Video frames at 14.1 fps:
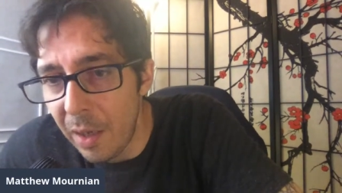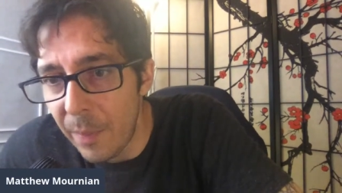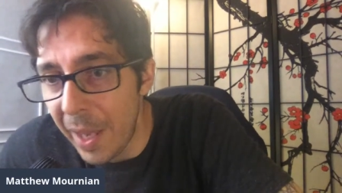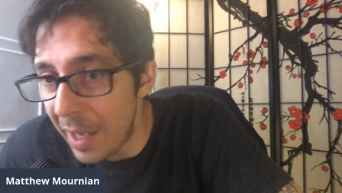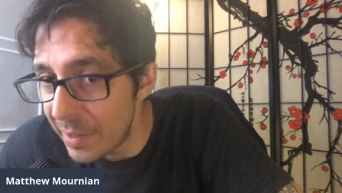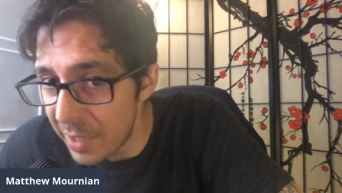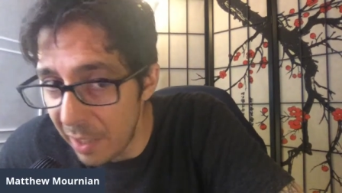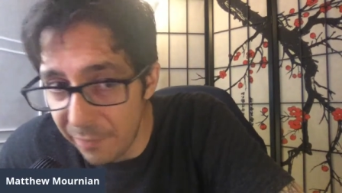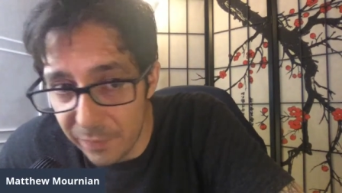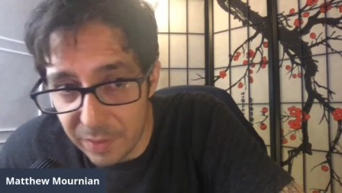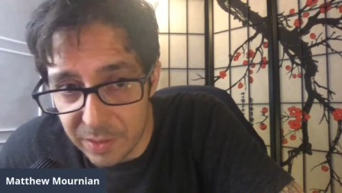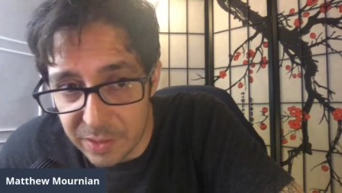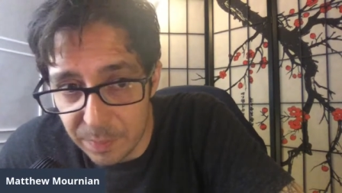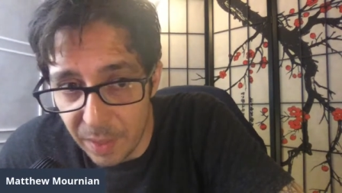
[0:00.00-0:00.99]
As
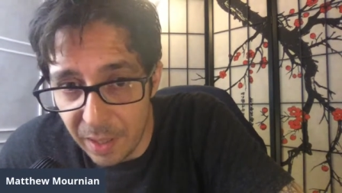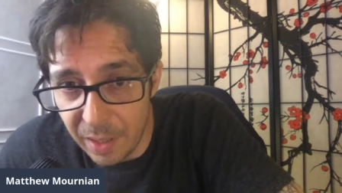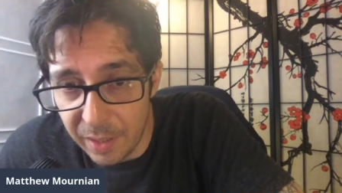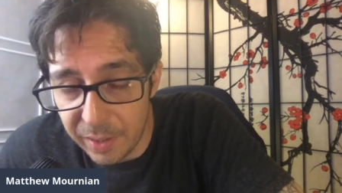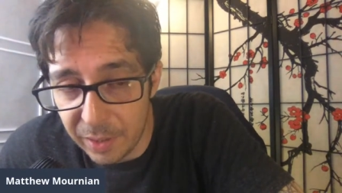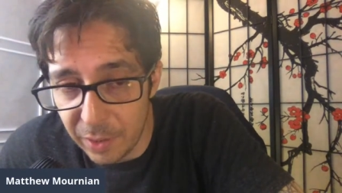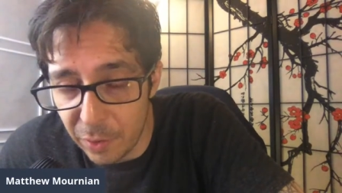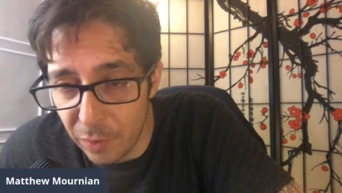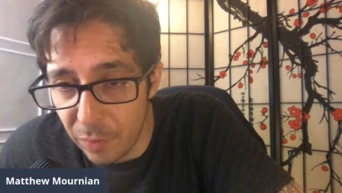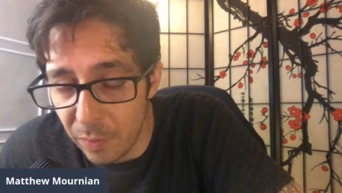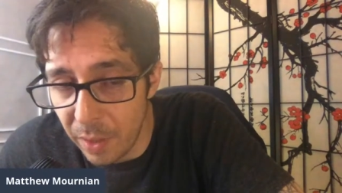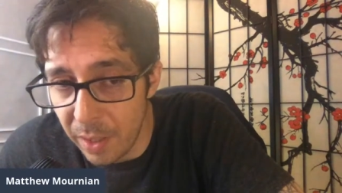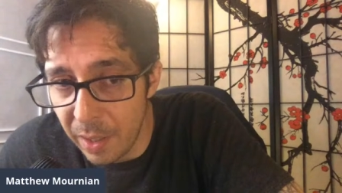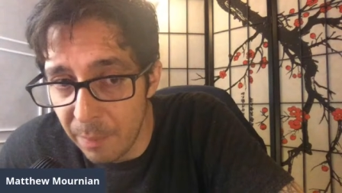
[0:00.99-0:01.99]
evidenced by,
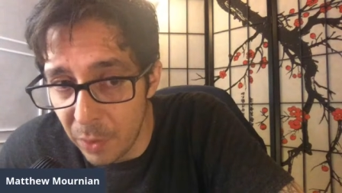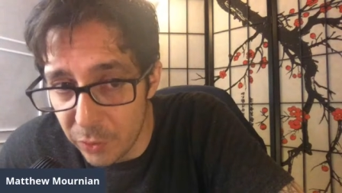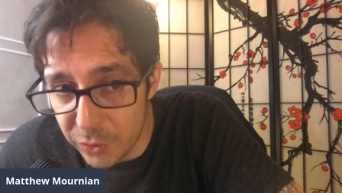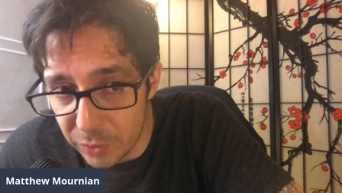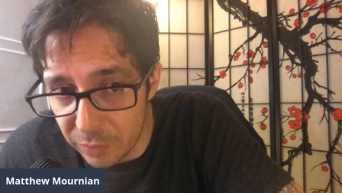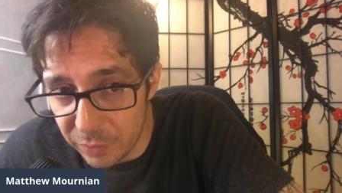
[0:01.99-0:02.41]
emotional